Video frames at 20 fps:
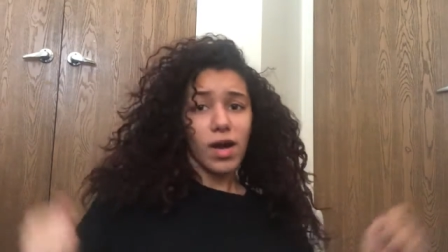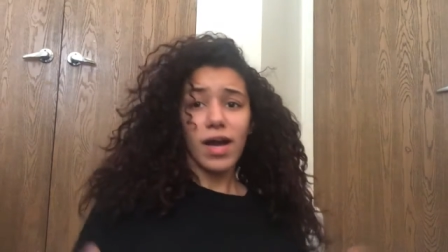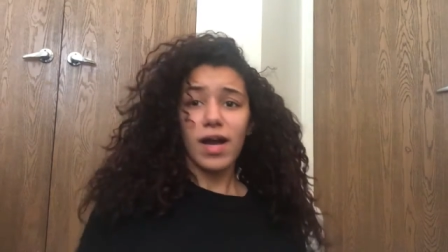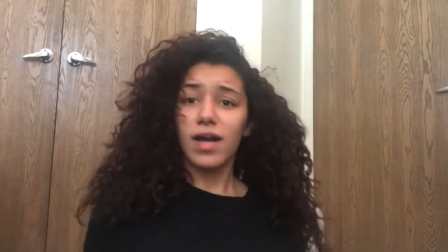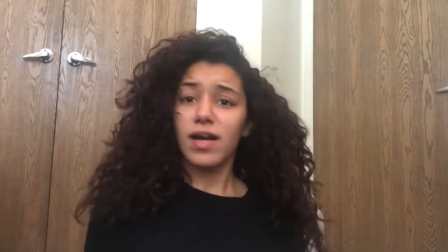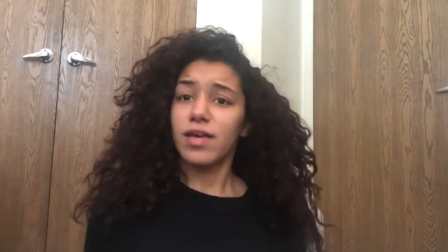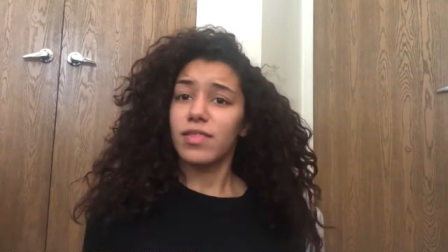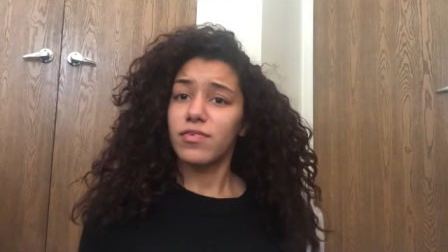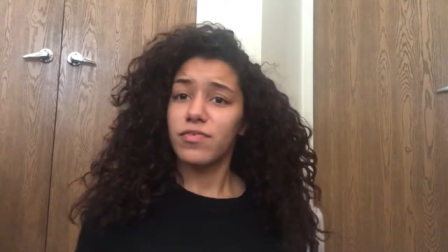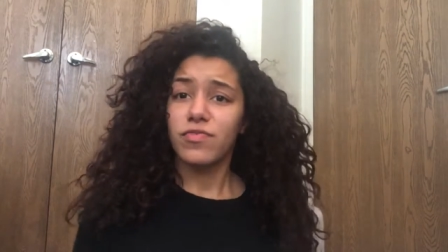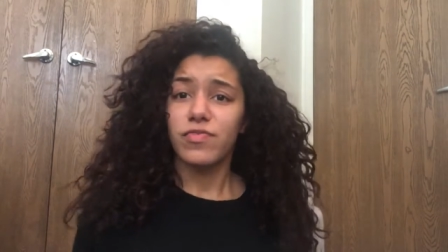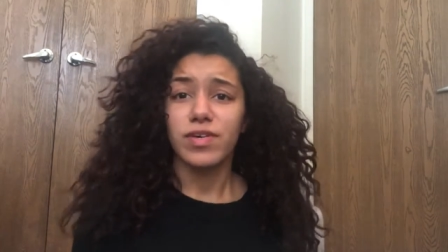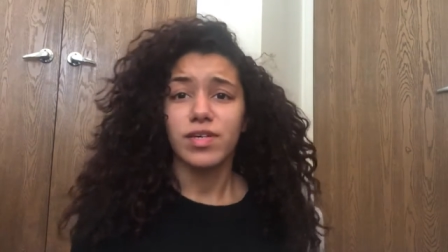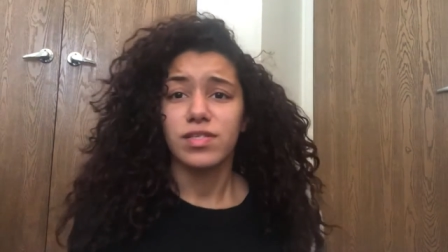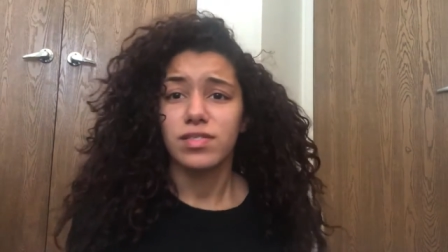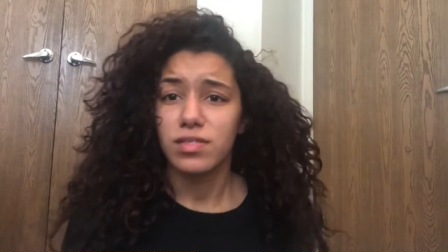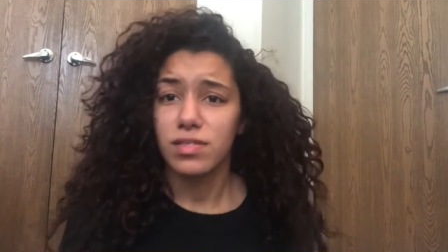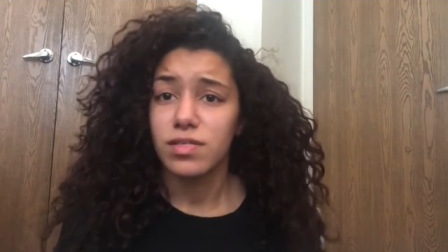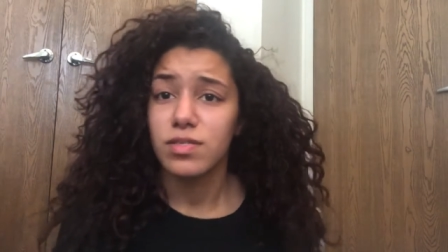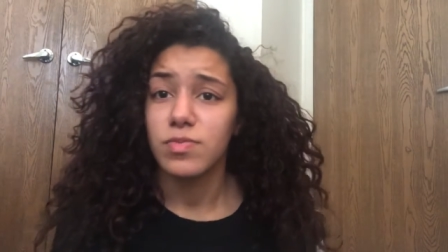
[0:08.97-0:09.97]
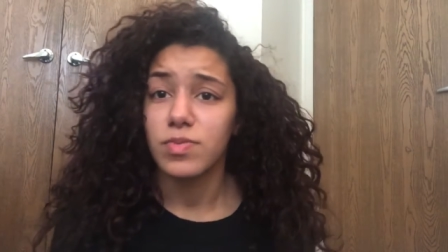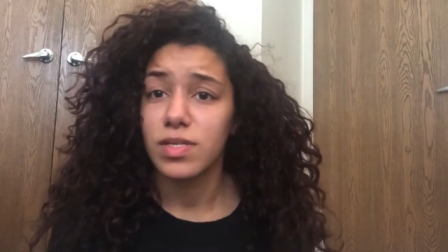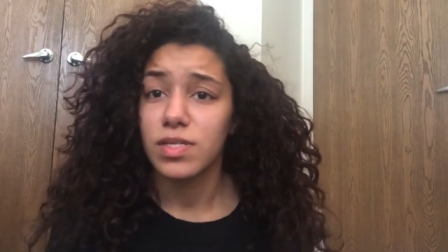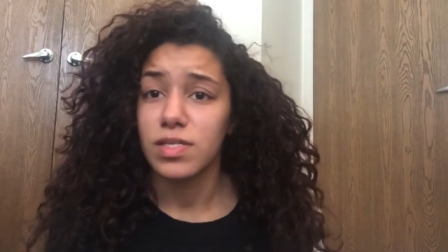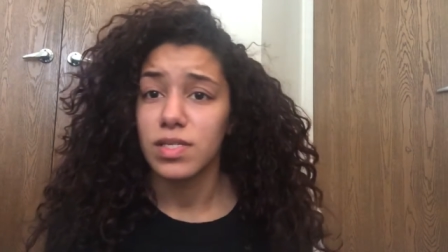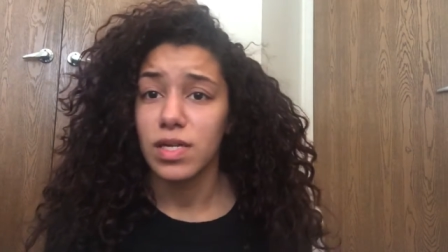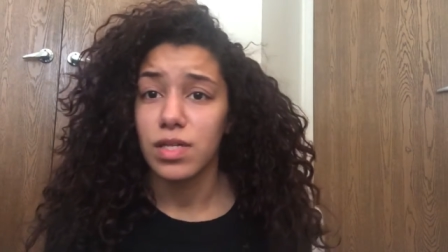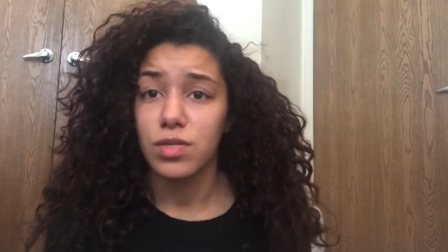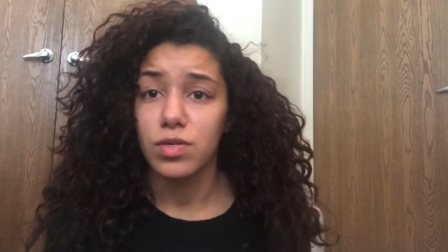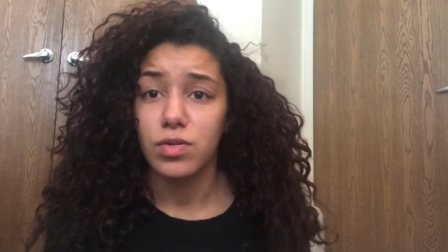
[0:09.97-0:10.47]
i gotta fix this
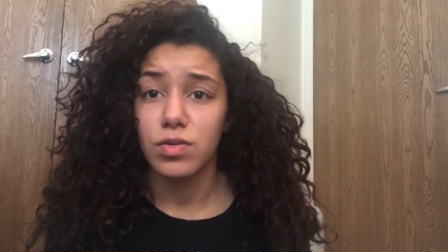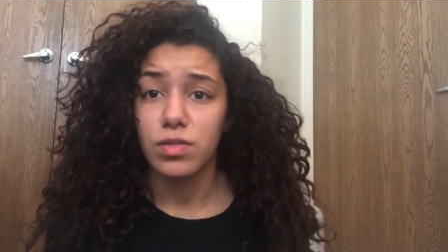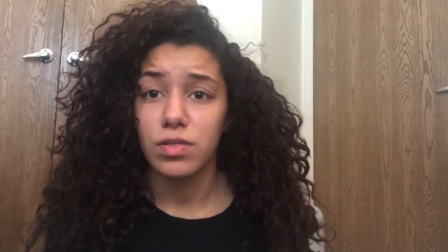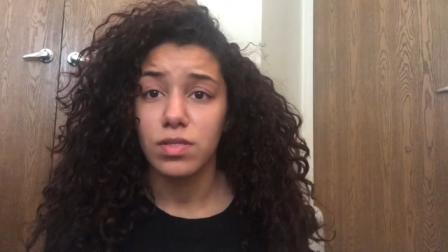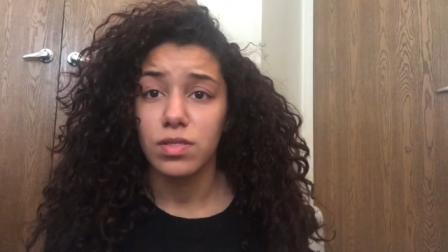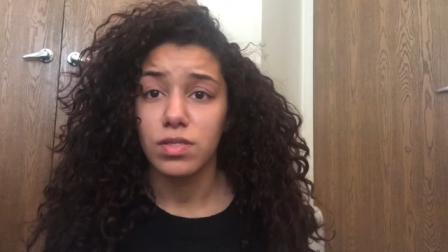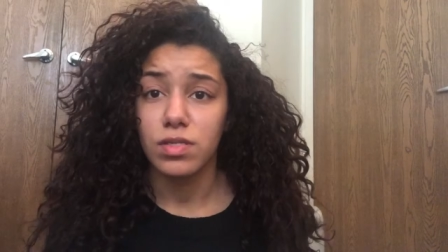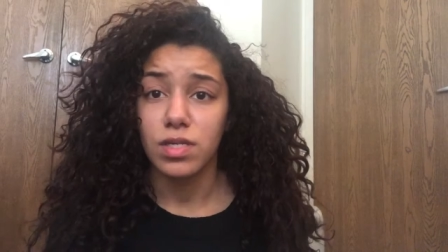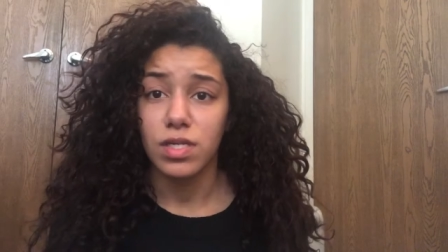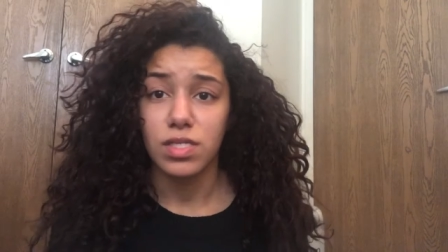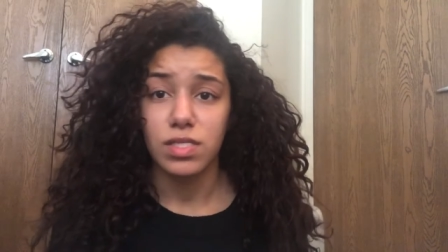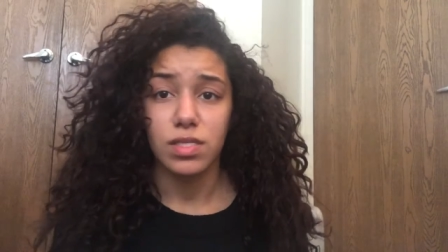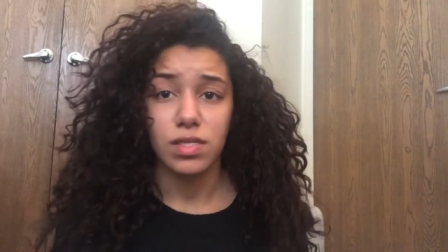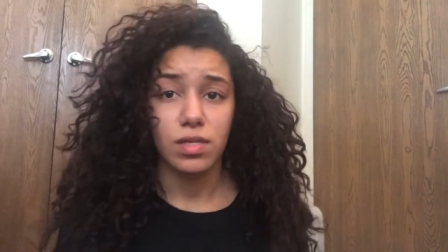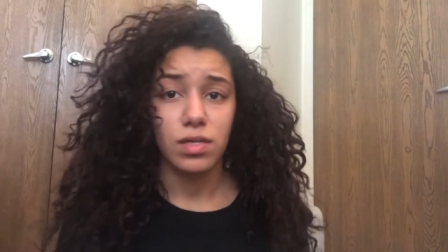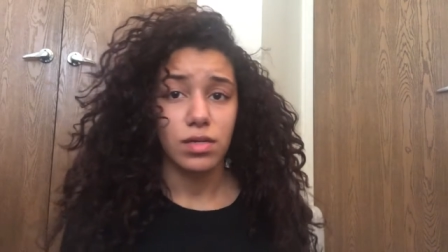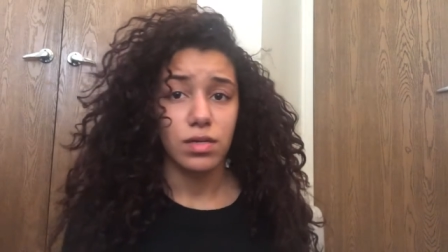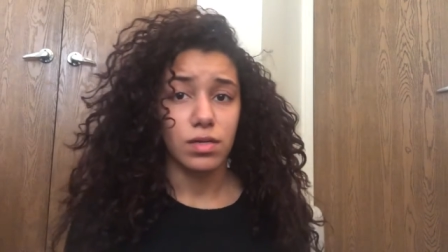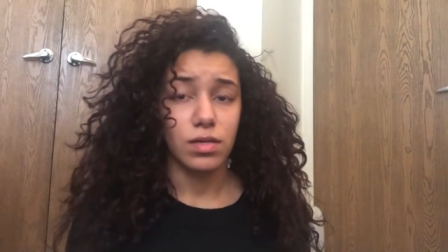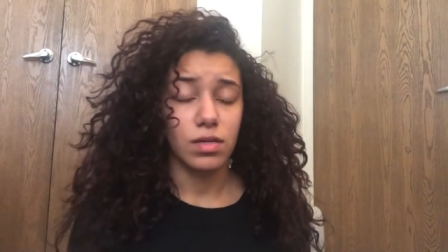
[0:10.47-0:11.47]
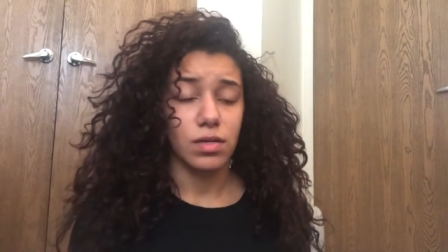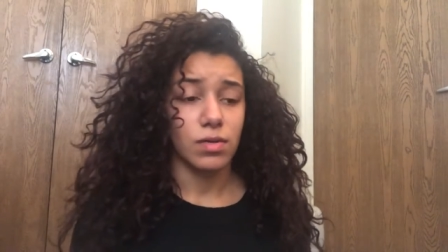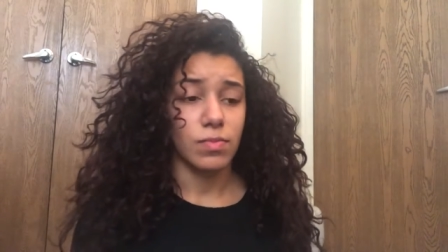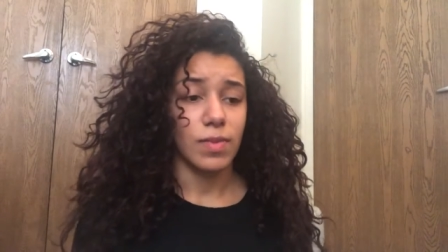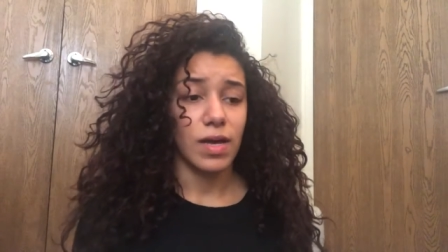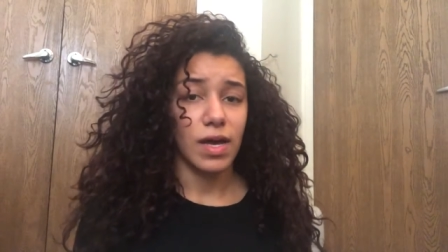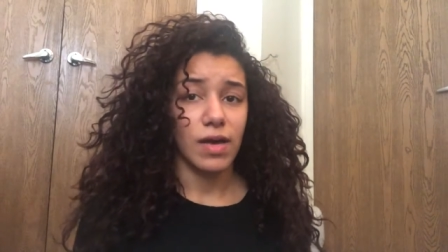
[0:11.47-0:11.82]
because i look disgusting um,